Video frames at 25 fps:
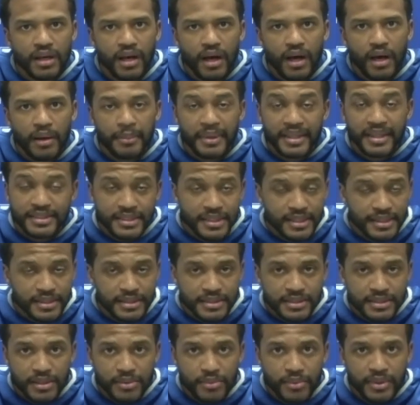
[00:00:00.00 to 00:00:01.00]
at
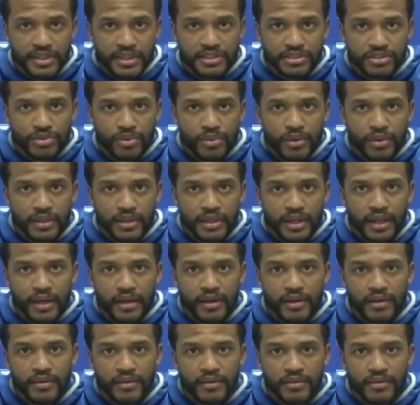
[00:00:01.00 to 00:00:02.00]
Tennessee, what he's doing
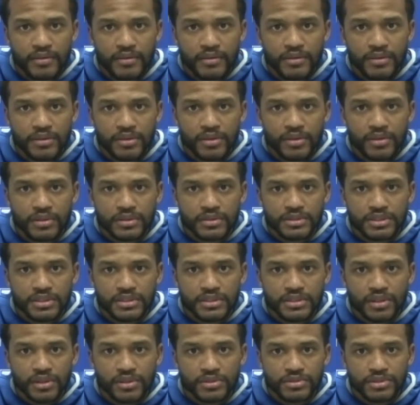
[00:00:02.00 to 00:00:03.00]
now, you know, it
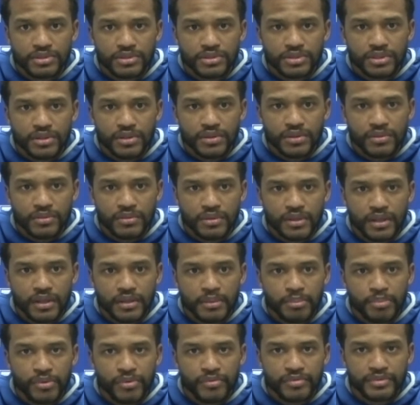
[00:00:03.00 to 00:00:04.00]
just goes to show that
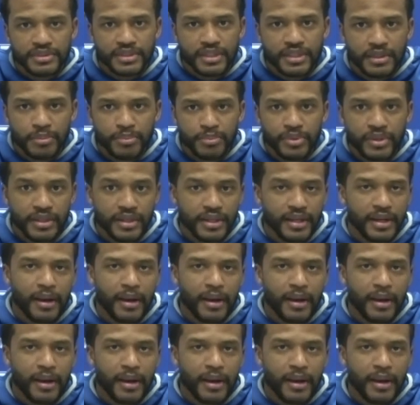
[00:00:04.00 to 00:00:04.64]
the proof is in the pudding.